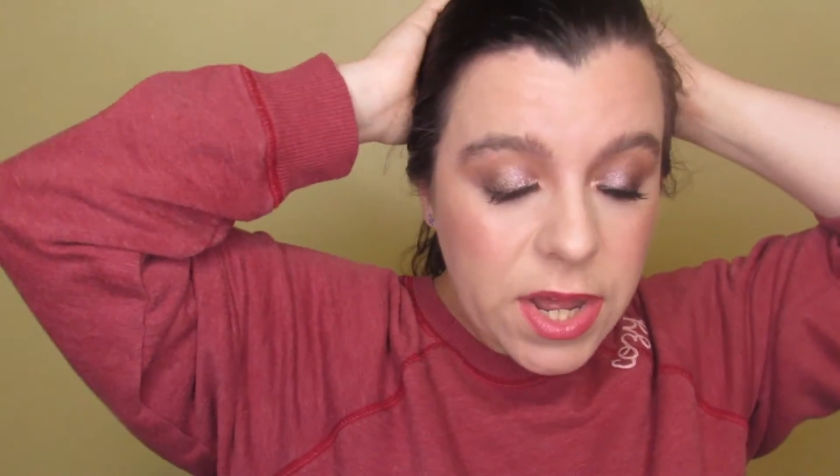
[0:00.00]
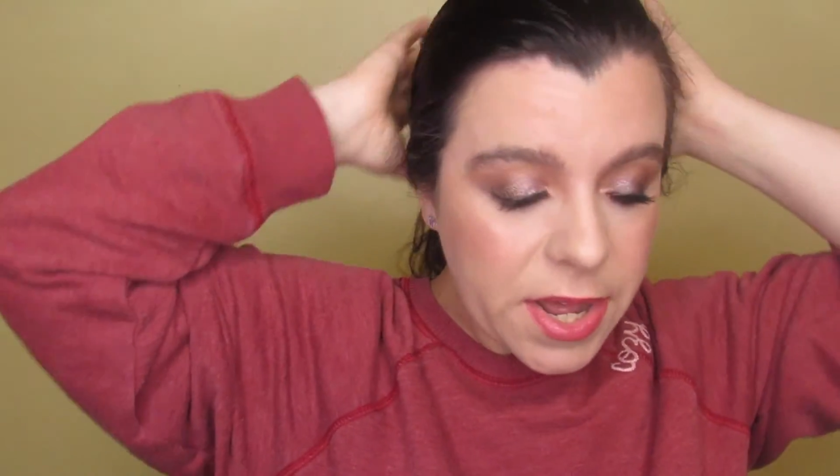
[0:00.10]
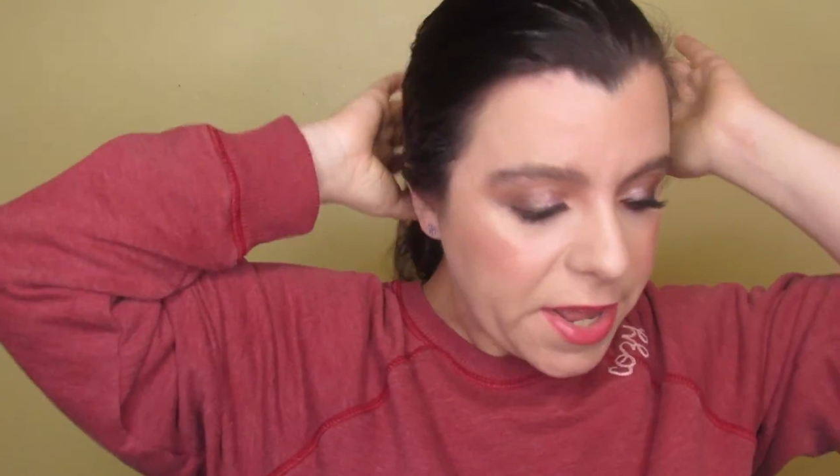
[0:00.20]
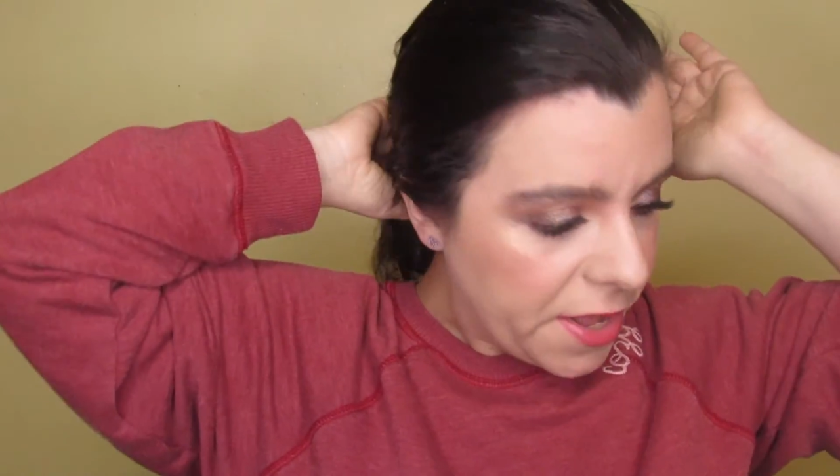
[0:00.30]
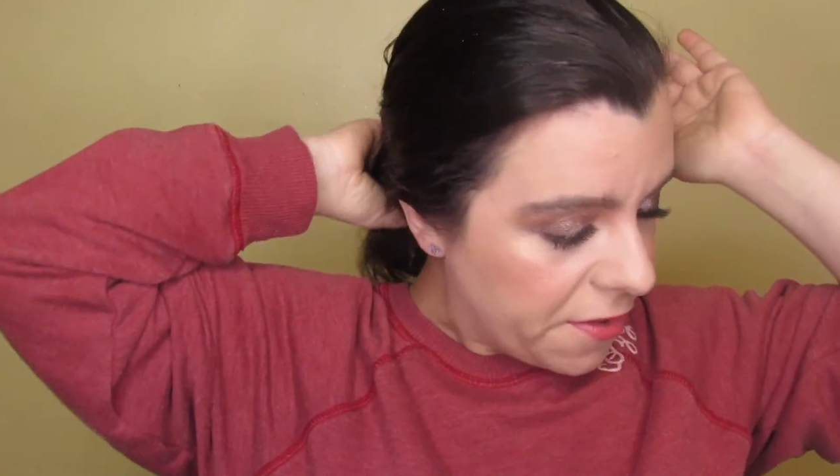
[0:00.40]

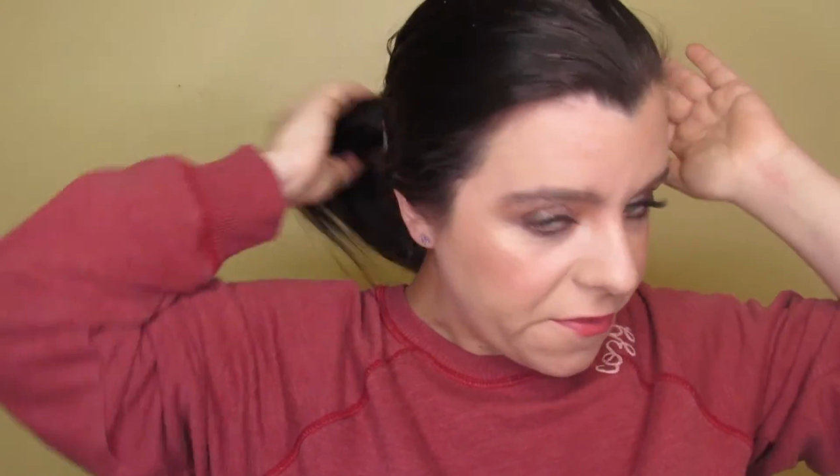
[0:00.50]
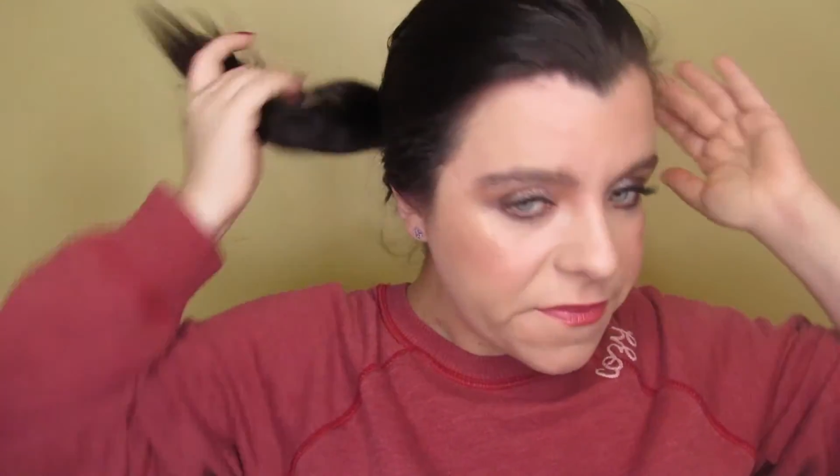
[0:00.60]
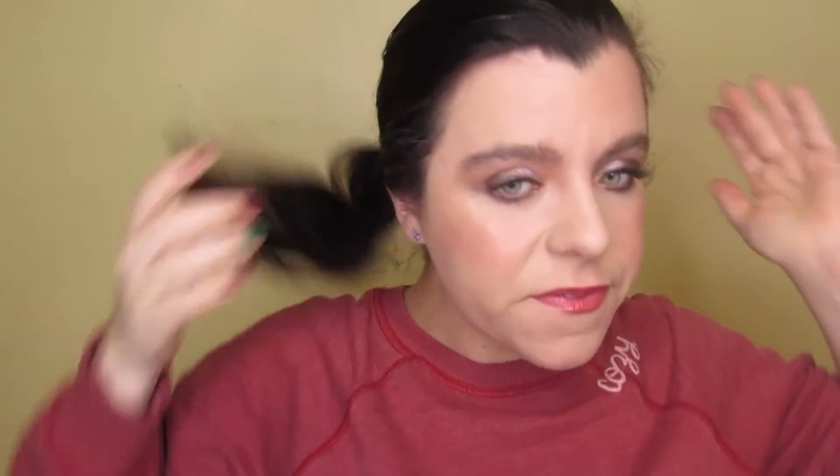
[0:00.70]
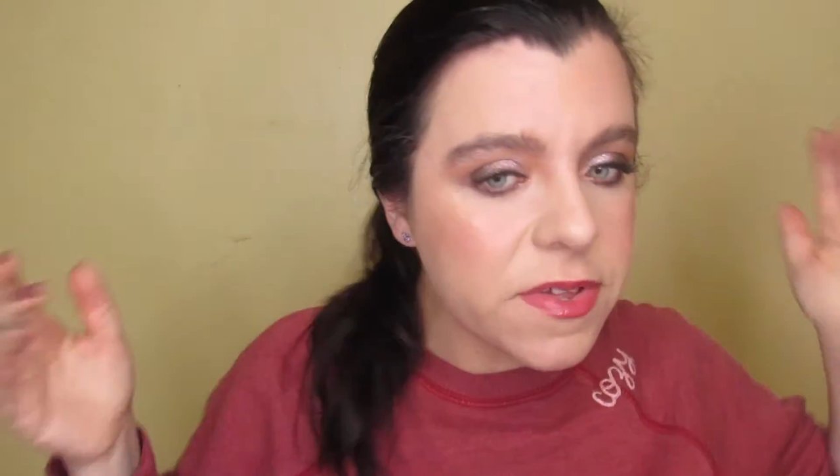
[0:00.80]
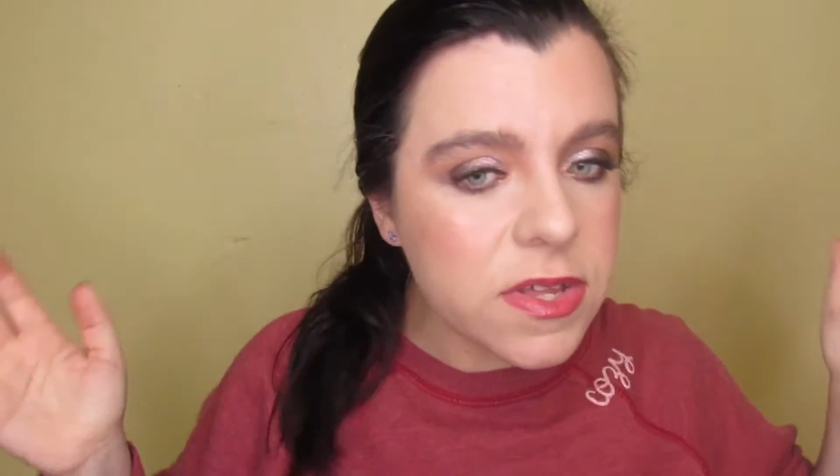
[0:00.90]
of
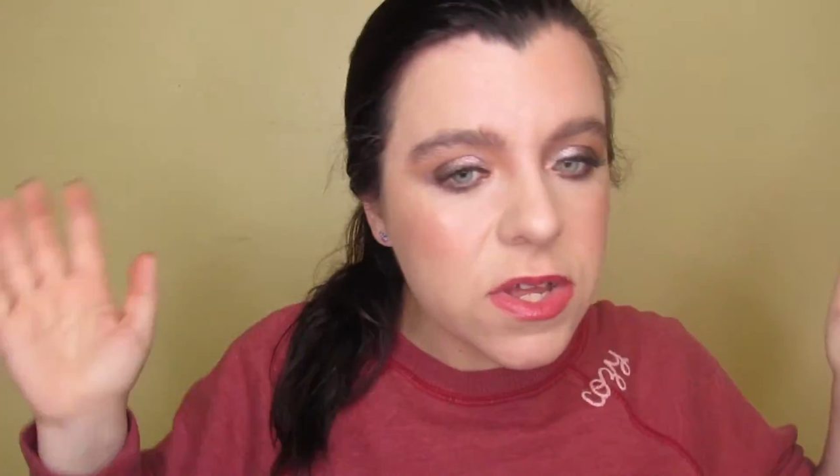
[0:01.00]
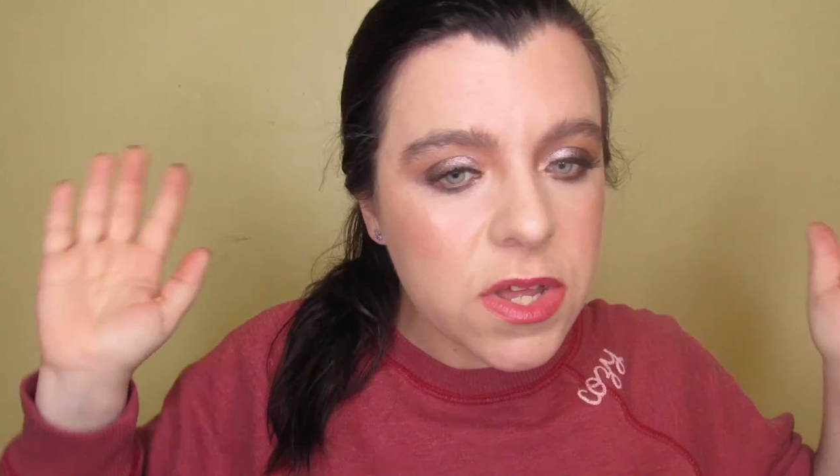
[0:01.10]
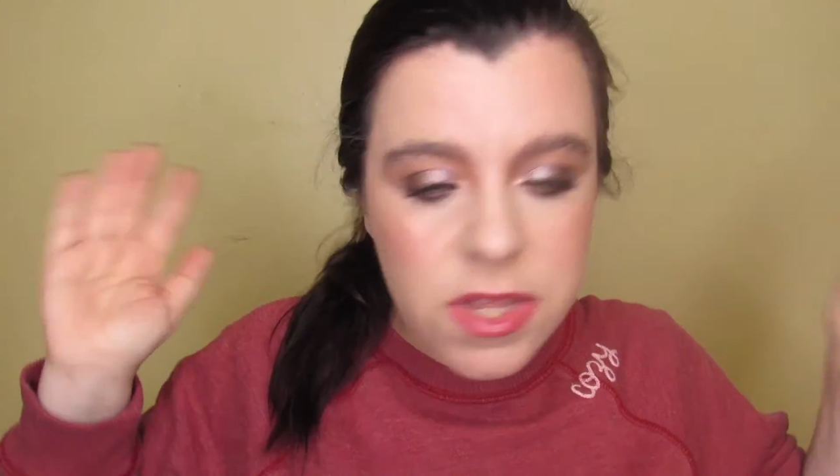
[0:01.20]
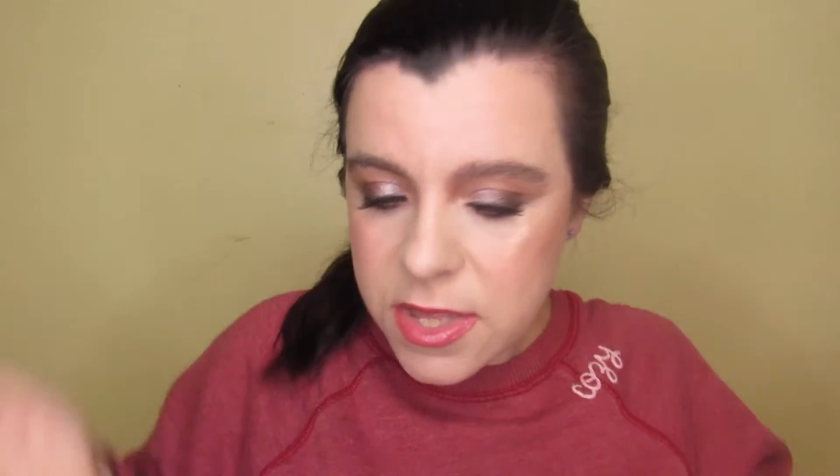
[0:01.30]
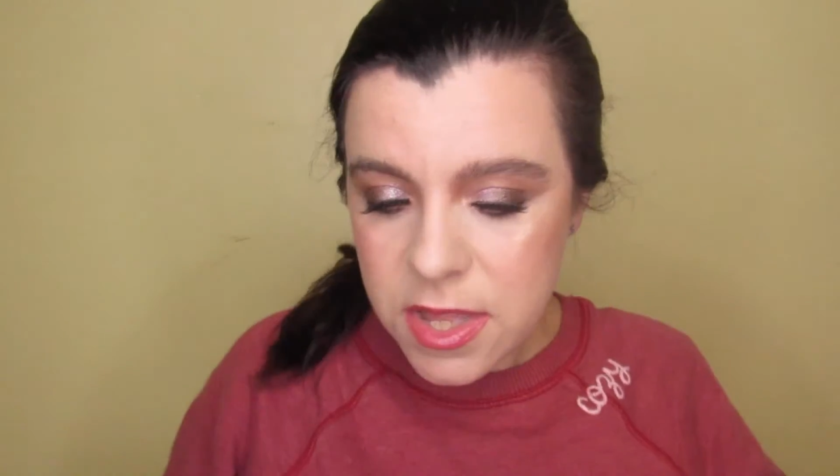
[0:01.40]

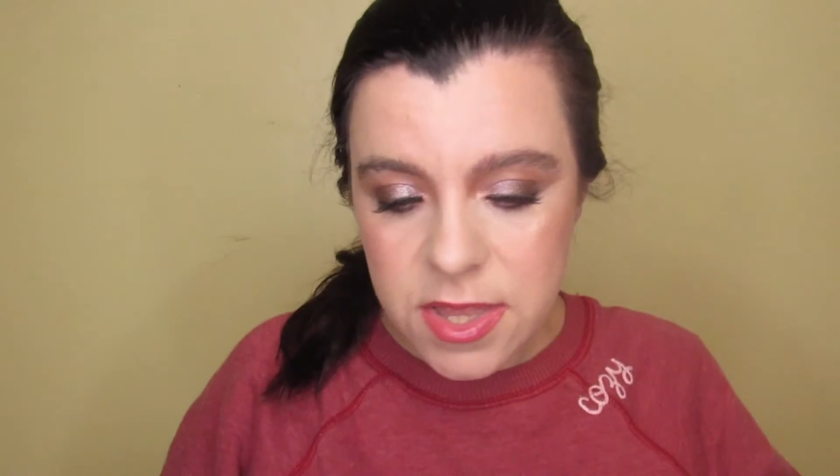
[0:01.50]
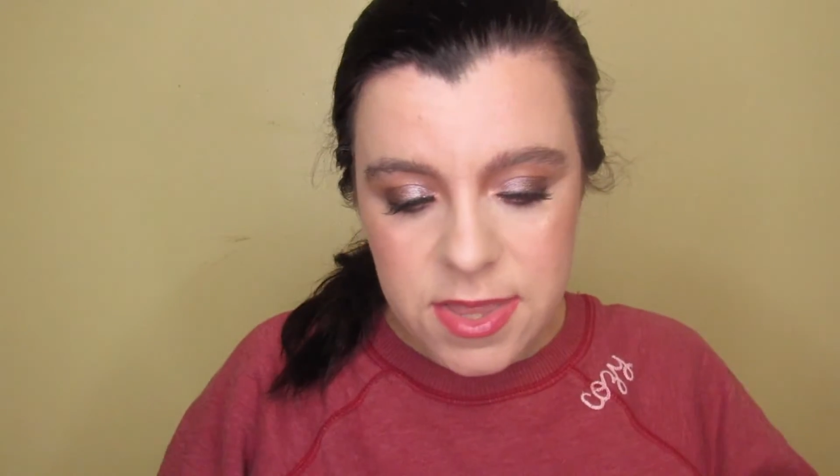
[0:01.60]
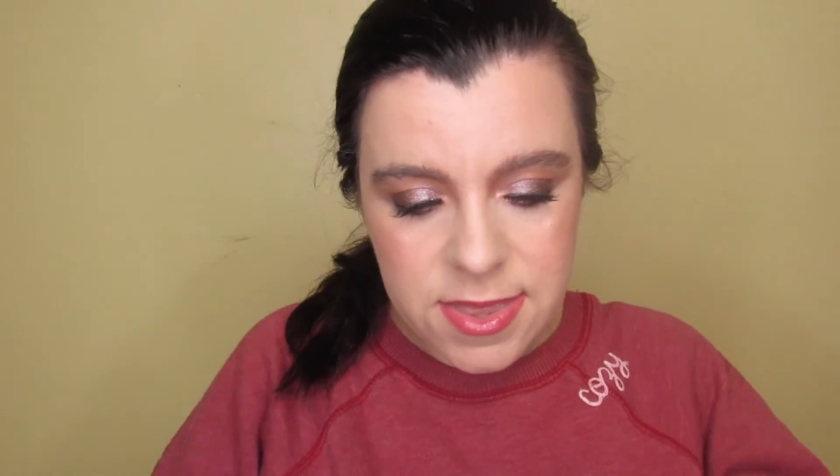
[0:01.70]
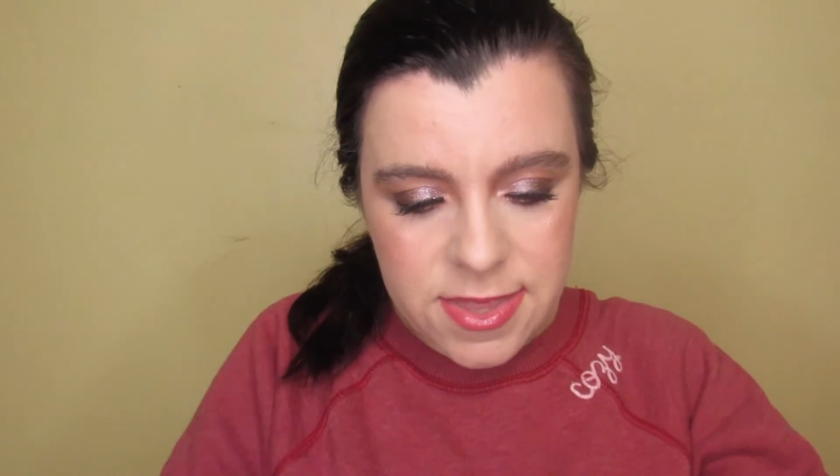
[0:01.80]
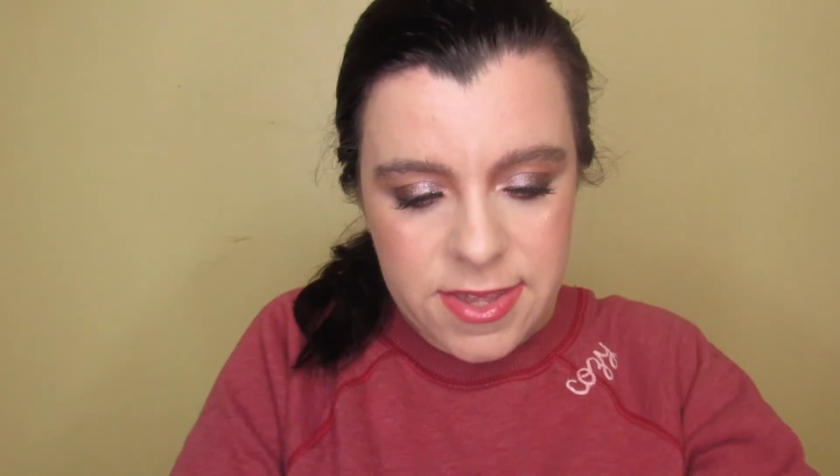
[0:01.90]

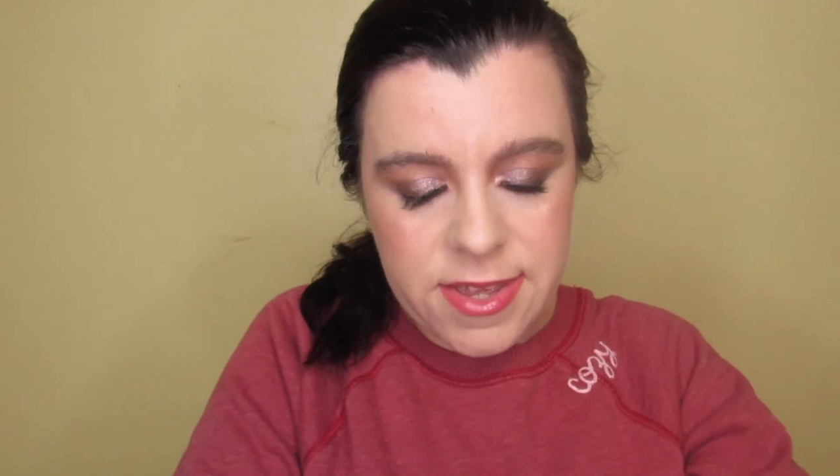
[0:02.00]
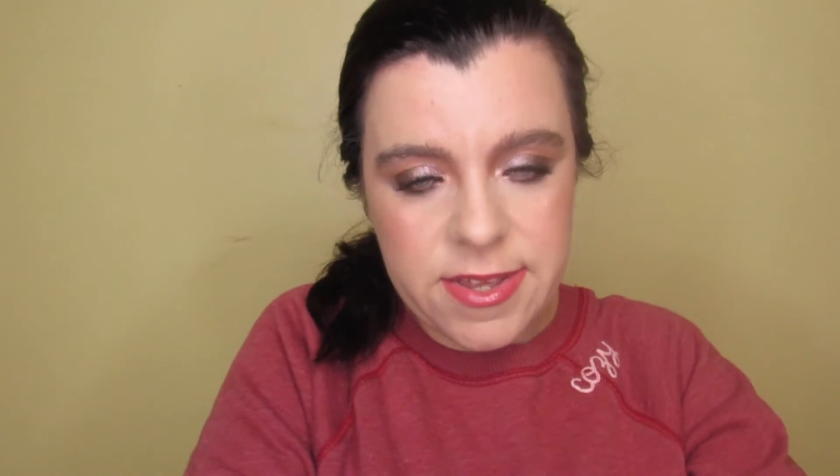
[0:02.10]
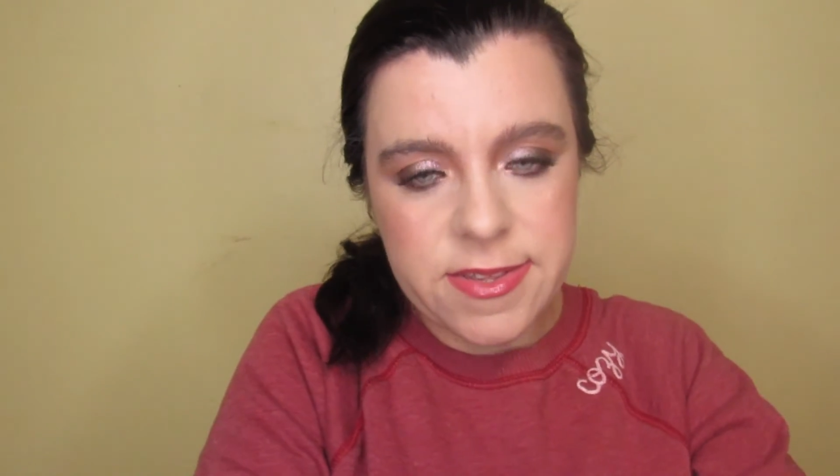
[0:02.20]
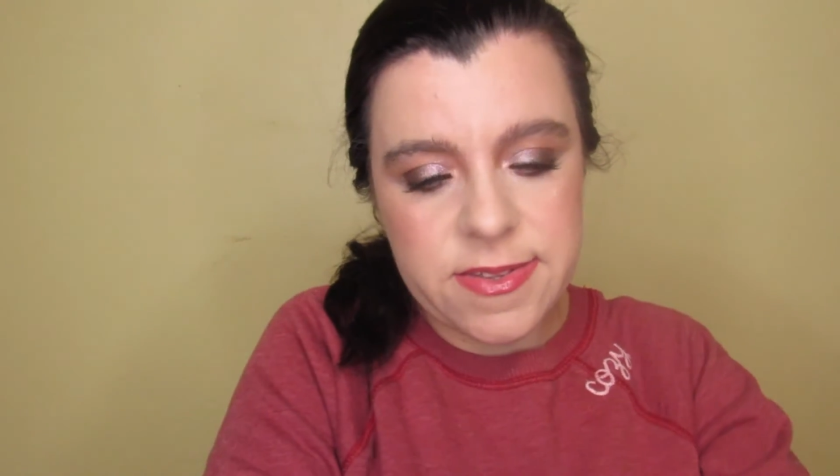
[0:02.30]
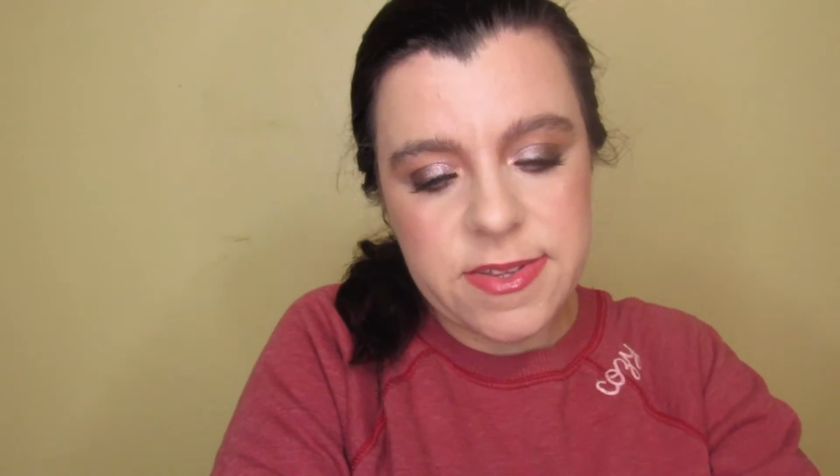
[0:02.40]

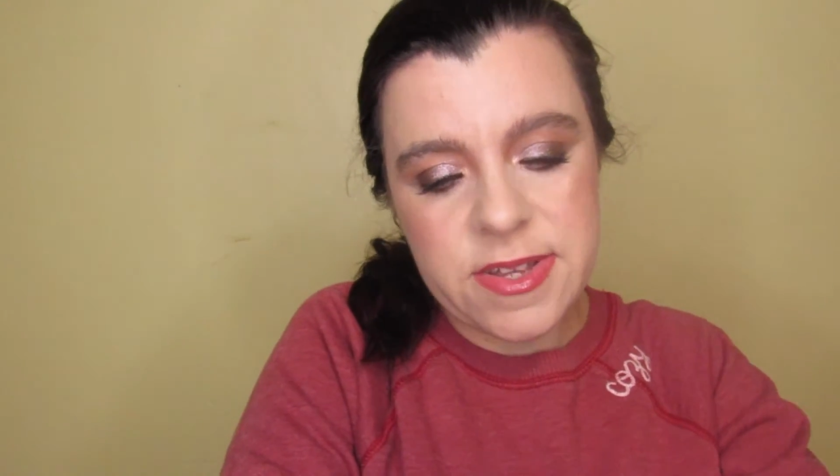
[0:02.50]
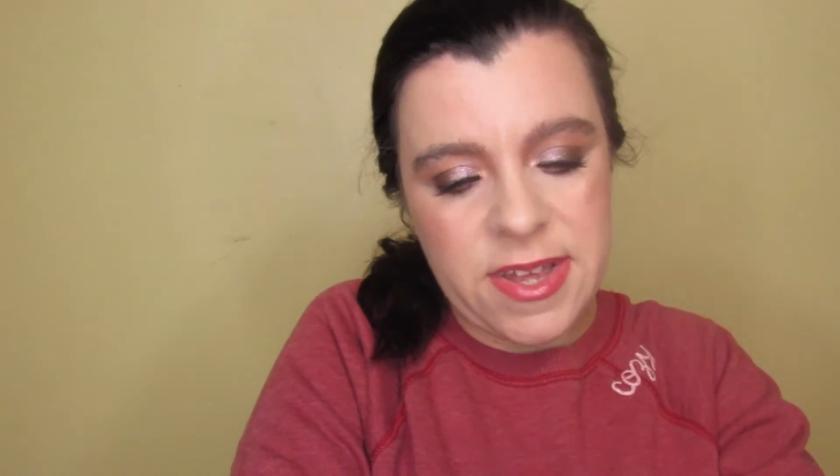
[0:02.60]
these